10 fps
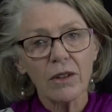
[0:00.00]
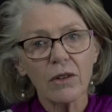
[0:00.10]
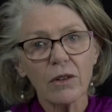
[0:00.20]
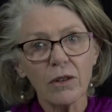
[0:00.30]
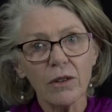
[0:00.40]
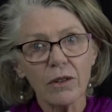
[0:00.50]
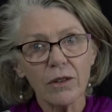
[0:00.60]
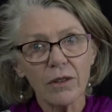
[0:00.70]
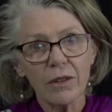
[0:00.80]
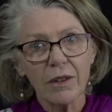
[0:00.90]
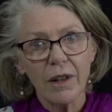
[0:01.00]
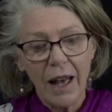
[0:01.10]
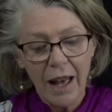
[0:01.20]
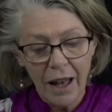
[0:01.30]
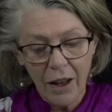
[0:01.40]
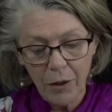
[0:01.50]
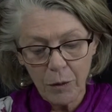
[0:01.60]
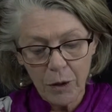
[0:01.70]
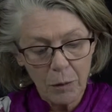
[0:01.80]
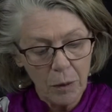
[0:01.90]
Goodness, how the
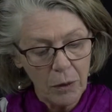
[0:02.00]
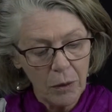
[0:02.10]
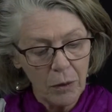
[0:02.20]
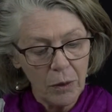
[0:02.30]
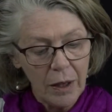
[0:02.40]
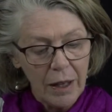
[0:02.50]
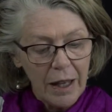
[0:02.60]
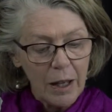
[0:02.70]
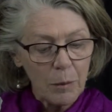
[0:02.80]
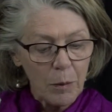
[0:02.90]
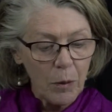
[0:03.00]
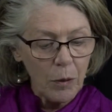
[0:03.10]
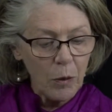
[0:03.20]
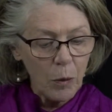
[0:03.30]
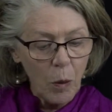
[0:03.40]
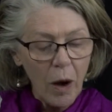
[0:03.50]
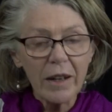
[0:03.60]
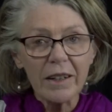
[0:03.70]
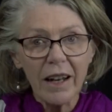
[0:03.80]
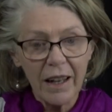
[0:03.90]
wind blew. It blew the
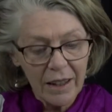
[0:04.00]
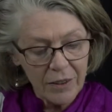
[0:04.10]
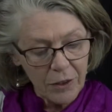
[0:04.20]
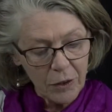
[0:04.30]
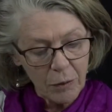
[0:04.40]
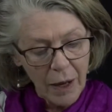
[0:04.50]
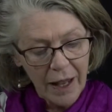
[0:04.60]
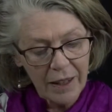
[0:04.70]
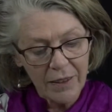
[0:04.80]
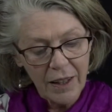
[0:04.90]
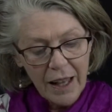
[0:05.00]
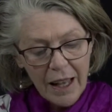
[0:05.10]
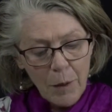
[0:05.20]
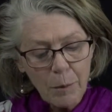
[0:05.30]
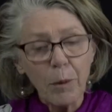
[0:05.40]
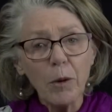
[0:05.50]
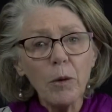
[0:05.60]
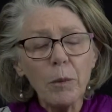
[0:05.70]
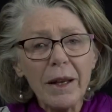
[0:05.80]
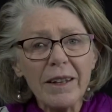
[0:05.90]
white clouds to rags. It blew
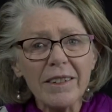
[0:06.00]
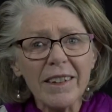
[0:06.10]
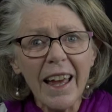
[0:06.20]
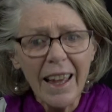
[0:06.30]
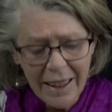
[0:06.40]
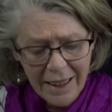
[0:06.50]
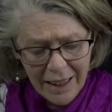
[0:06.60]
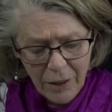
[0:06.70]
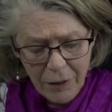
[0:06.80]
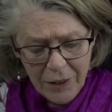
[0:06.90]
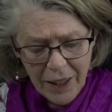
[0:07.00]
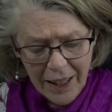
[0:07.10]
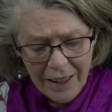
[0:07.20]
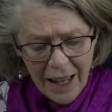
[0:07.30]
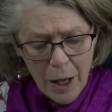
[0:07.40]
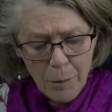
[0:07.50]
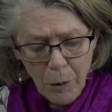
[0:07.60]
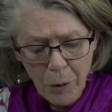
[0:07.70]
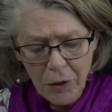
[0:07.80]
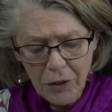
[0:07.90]
Peter's hair nearly off his head. It
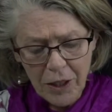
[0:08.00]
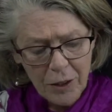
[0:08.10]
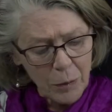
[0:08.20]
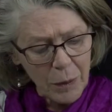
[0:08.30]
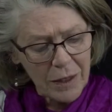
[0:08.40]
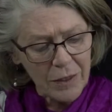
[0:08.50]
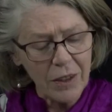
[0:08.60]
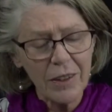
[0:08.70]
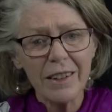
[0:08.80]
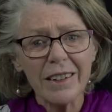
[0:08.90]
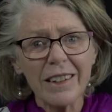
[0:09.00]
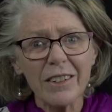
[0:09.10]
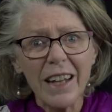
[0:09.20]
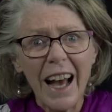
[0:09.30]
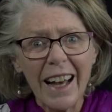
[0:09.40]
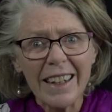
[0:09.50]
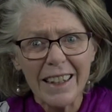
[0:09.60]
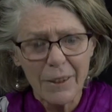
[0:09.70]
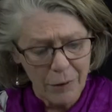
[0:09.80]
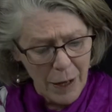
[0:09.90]
blew the chair's wings so that it could
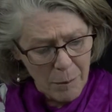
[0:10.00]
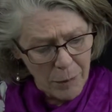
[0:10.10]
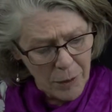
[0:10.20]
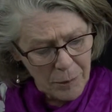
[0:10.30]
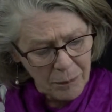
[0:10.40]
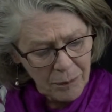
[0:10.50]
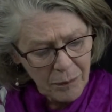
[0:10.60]
hardly flap them.